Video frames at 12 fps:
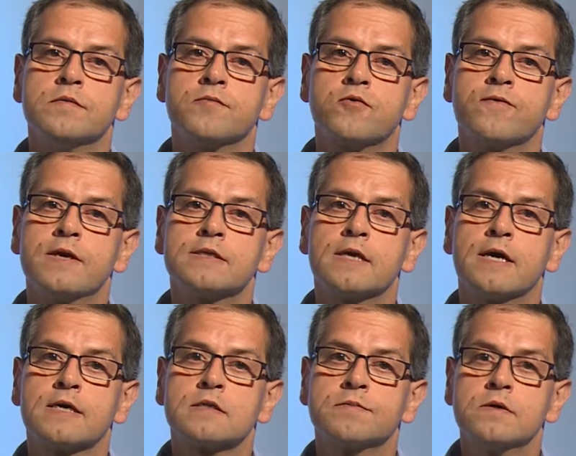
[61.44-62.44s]
provide
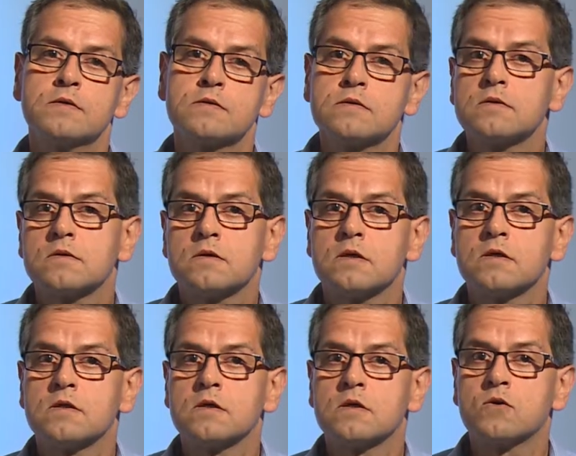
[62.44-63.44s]
experts
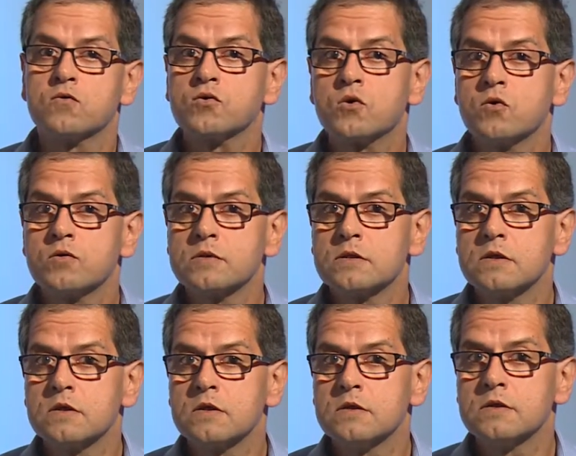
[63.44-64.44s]
in root cause
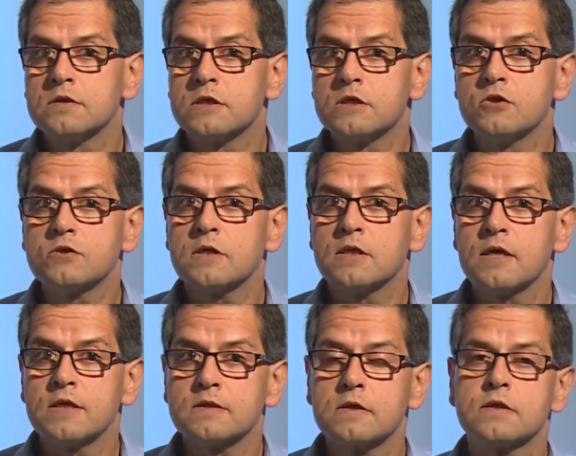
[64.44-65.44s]
decision
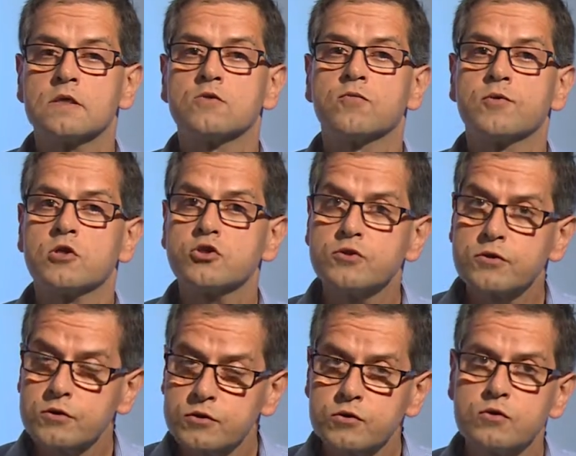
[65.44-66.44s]
analysis and operational
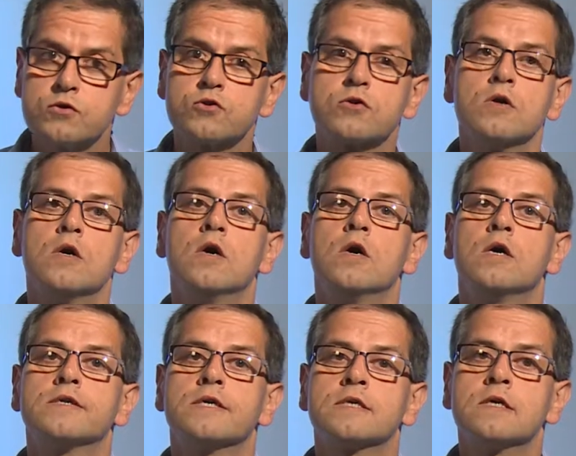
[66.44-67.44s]
research
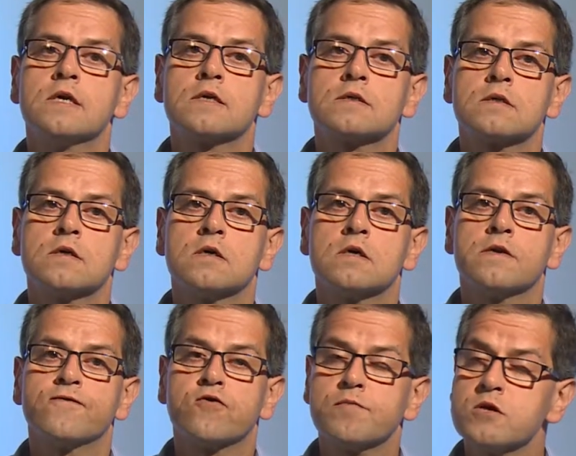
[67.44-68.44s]
techniques,
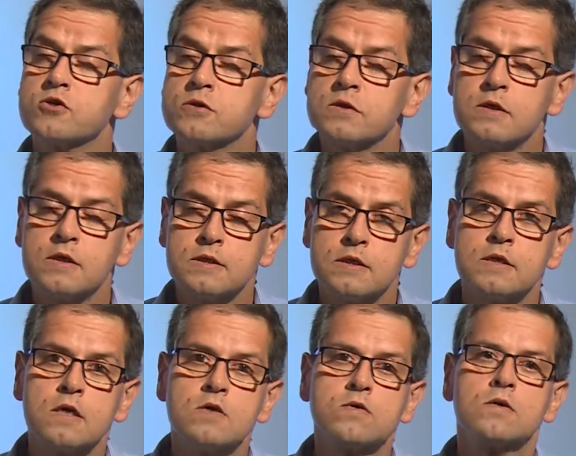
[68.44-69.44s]
information
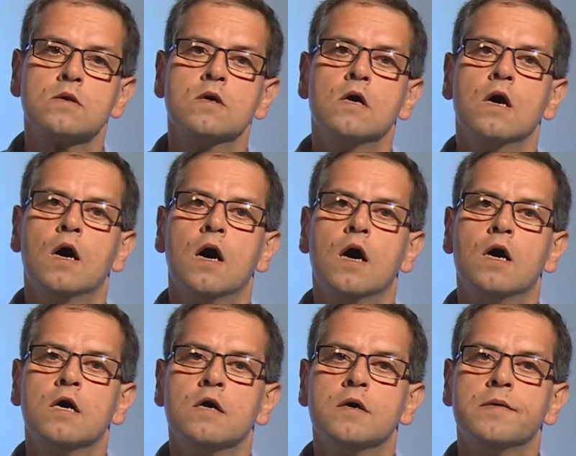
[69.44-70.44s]
elicitation,
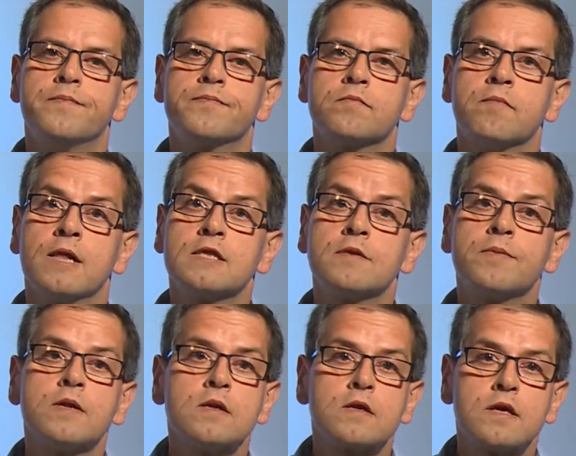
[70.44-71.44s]

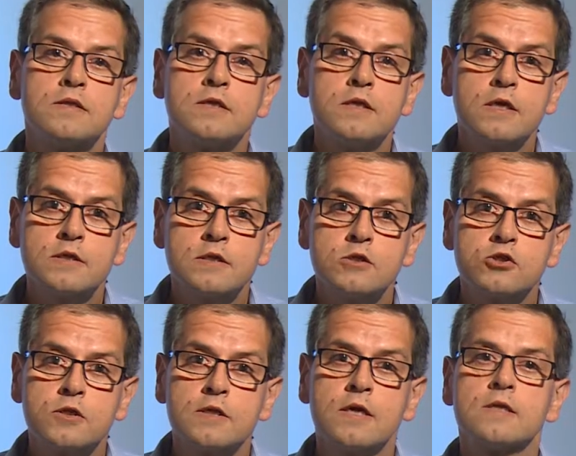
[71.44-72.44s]
multiple criteria
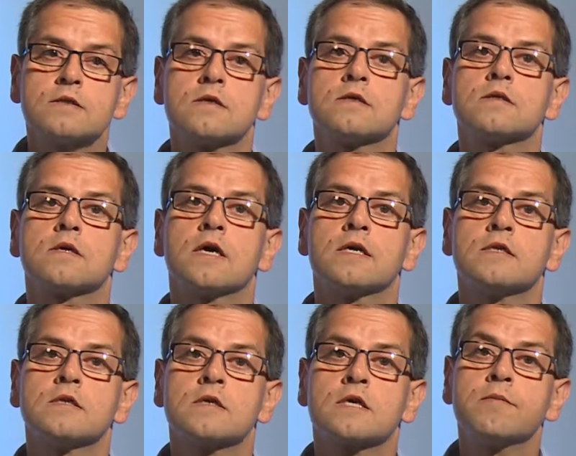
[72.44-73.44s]
decision analysis,
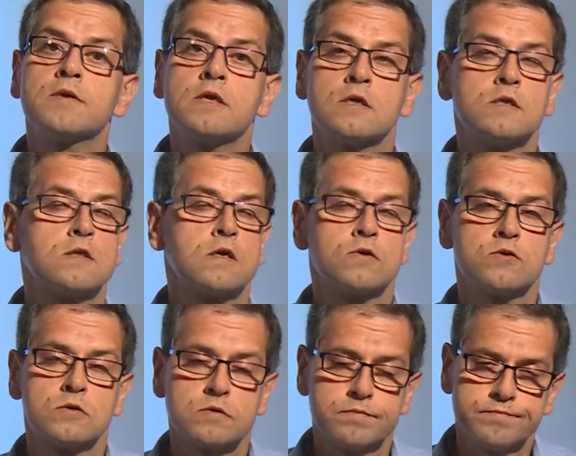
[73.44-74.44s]
and criminal
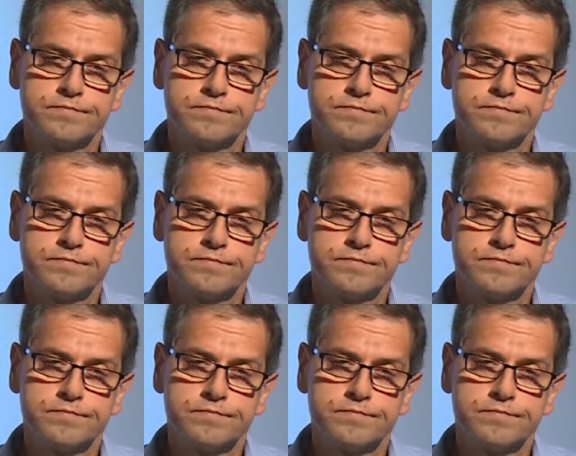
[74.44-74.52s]
intelligence.